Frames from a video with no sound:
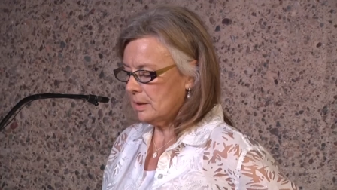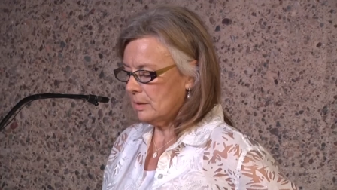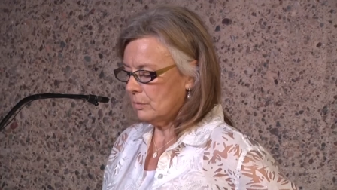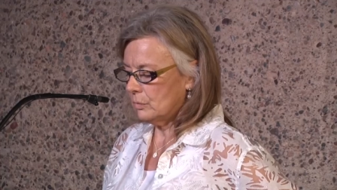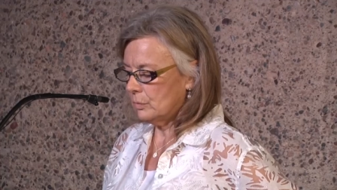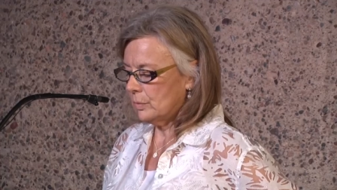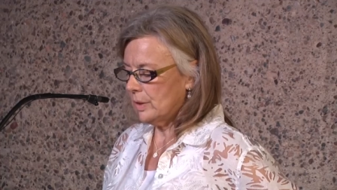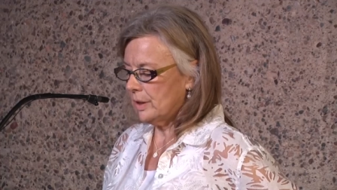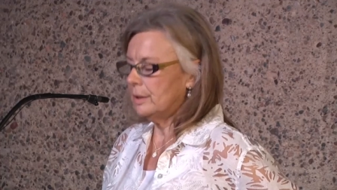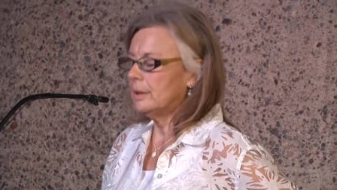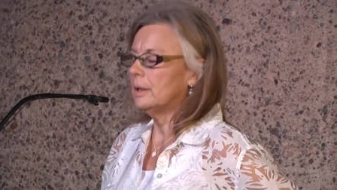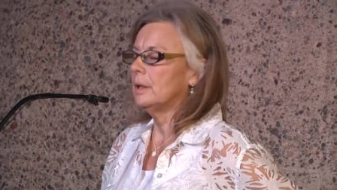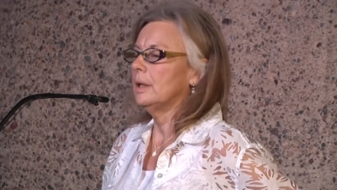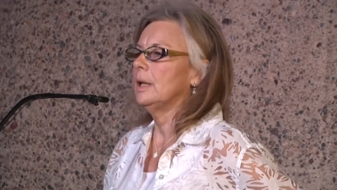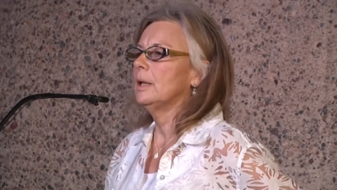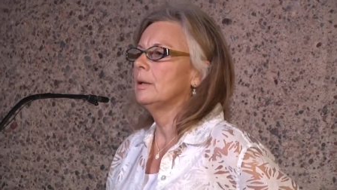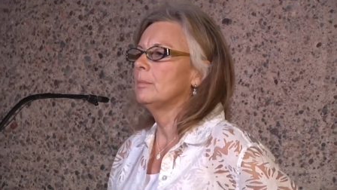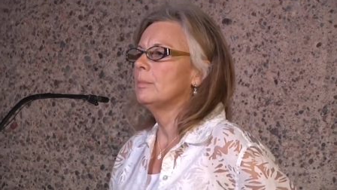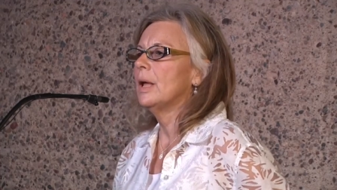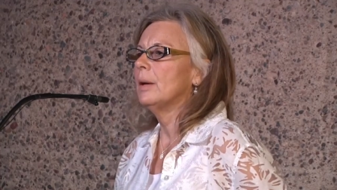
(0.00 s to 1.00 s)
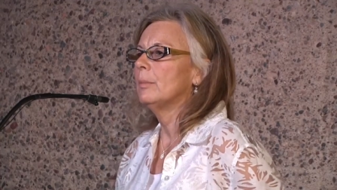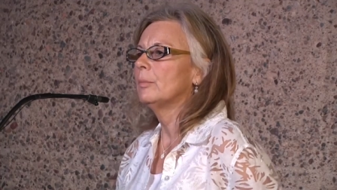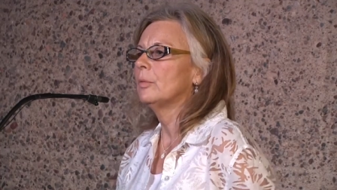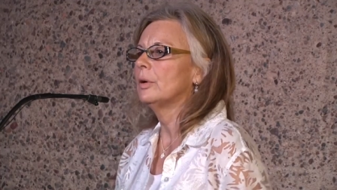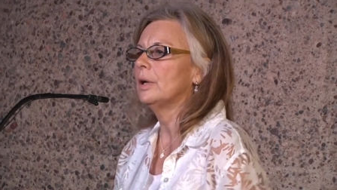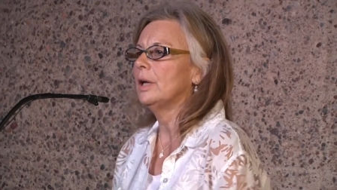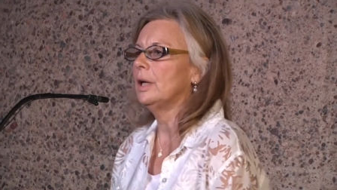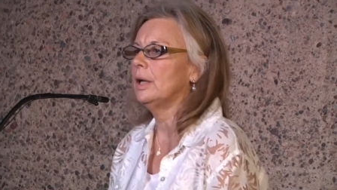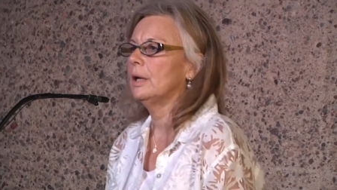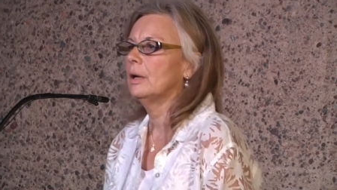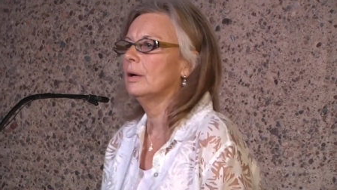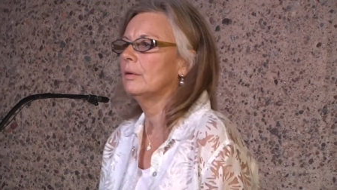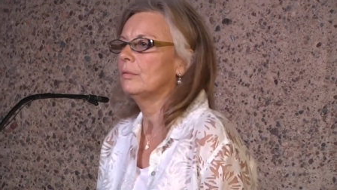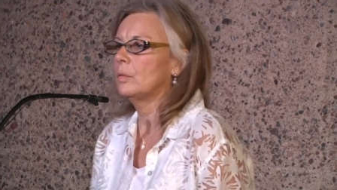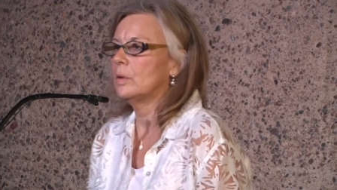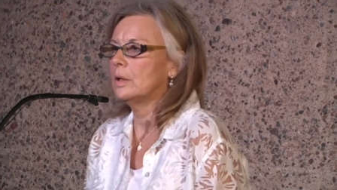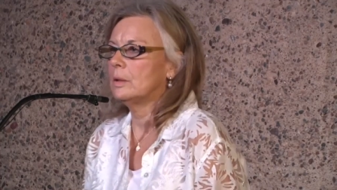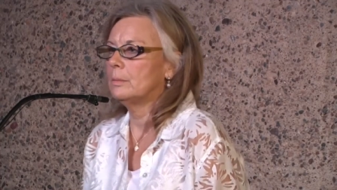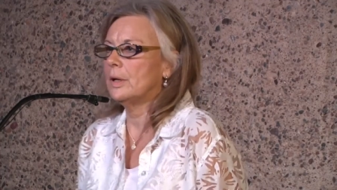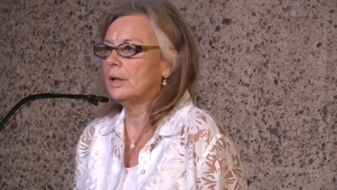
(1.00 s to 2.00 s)
written in memory of
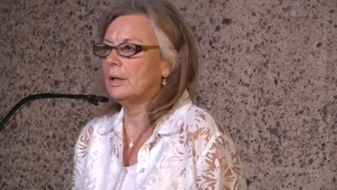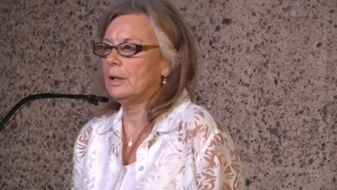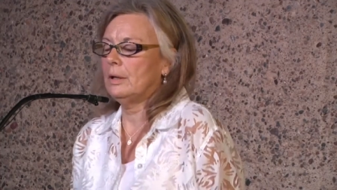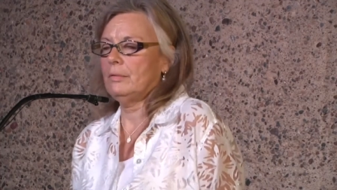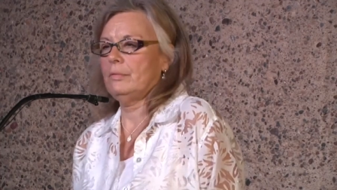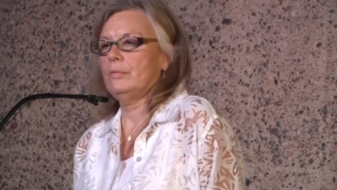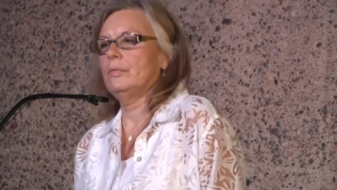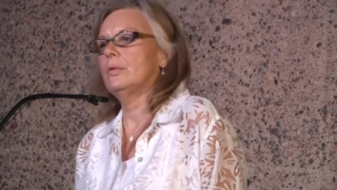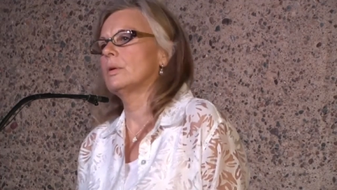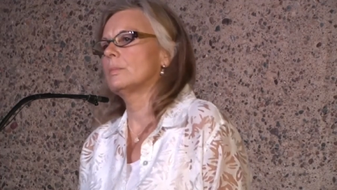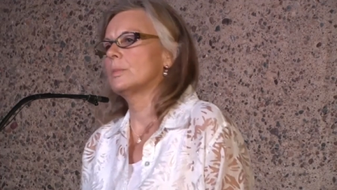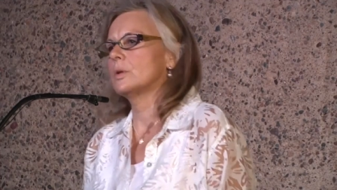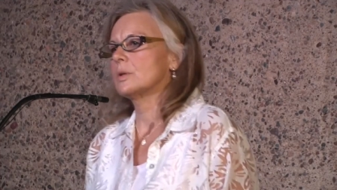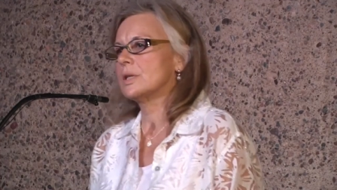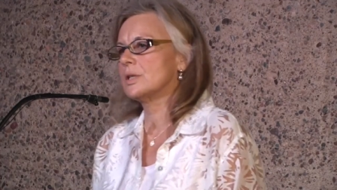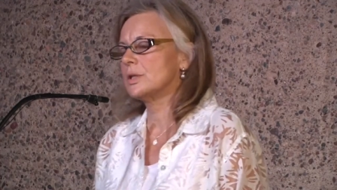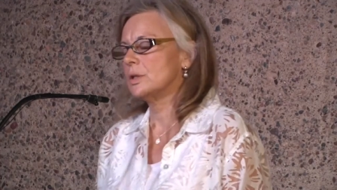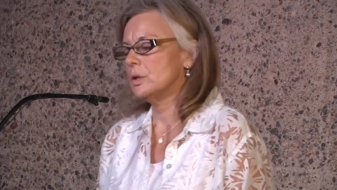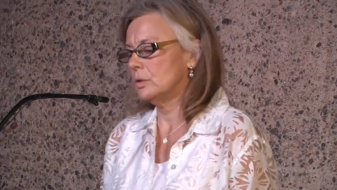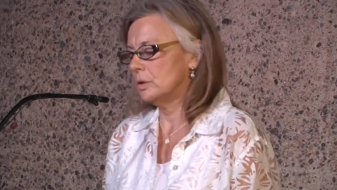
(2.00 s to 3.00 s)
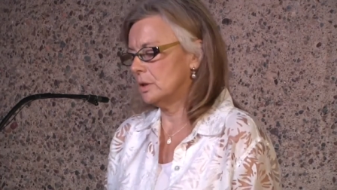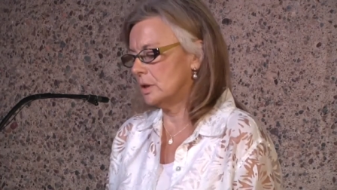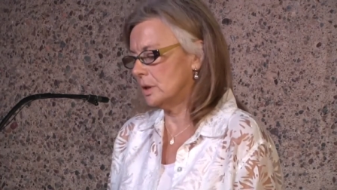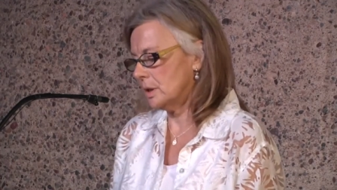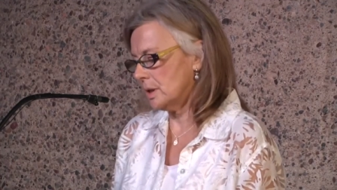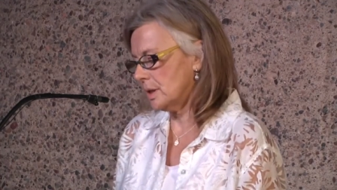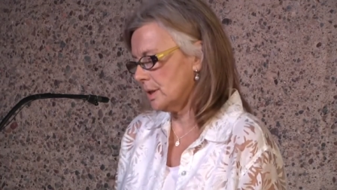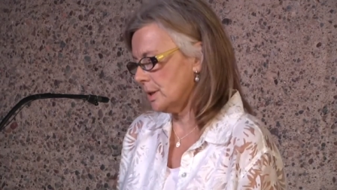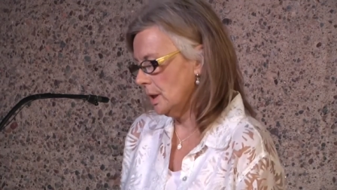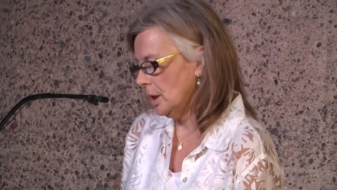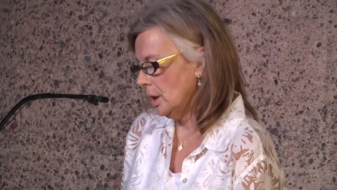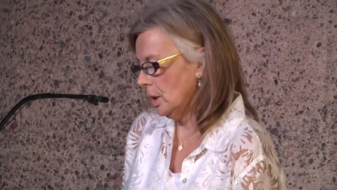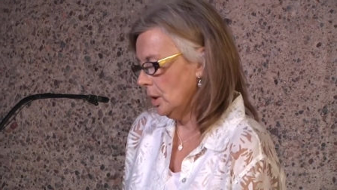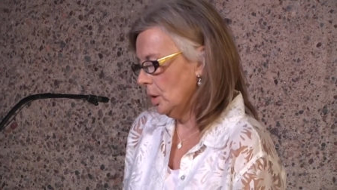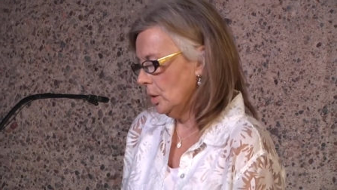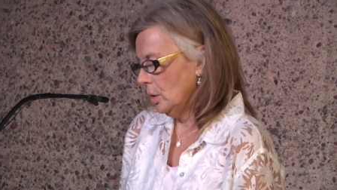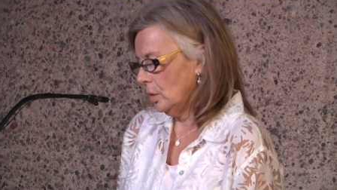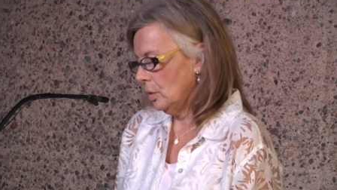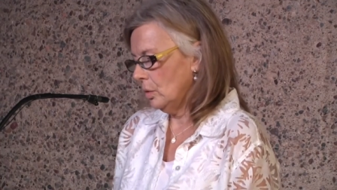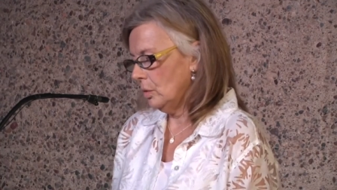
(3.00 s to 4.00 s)
one of my former students
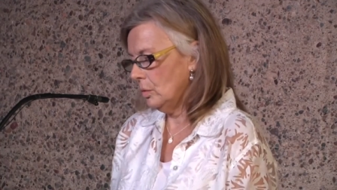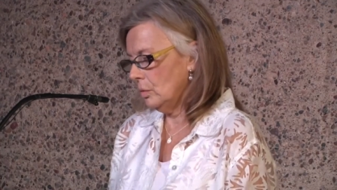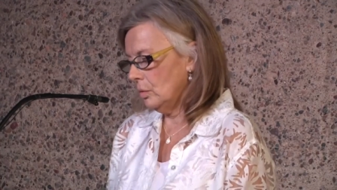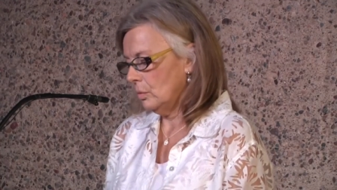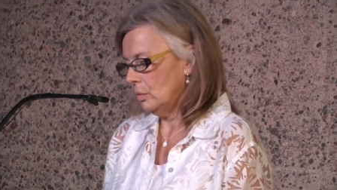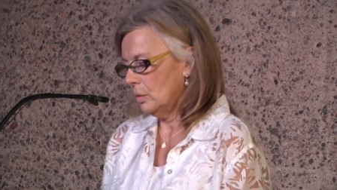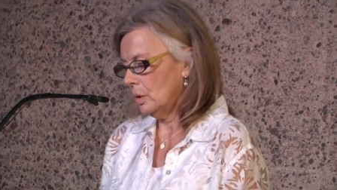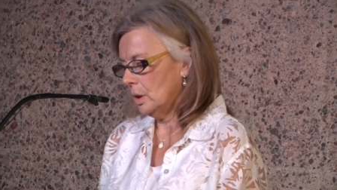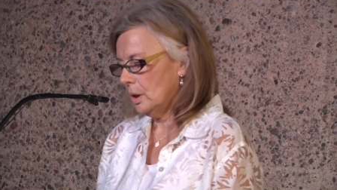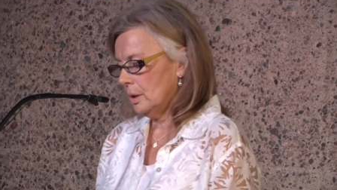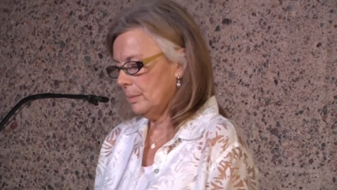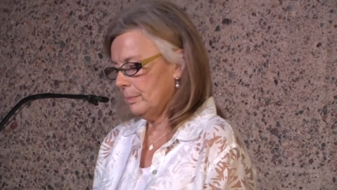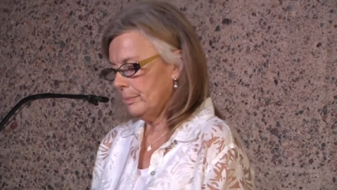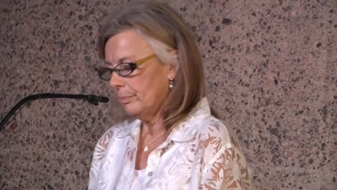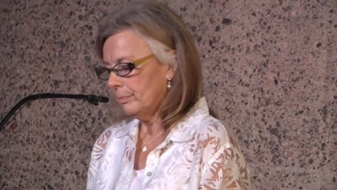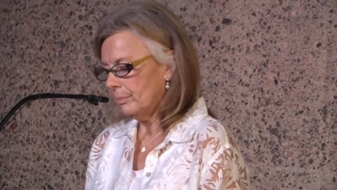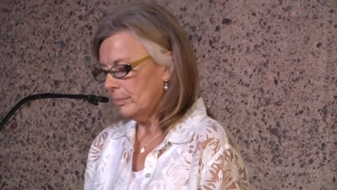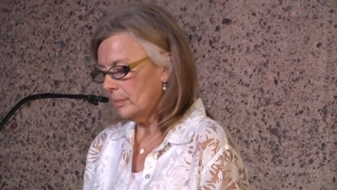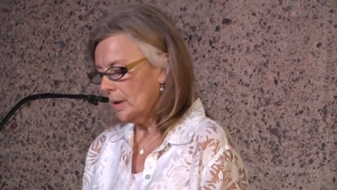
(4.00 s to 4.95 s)
who, um,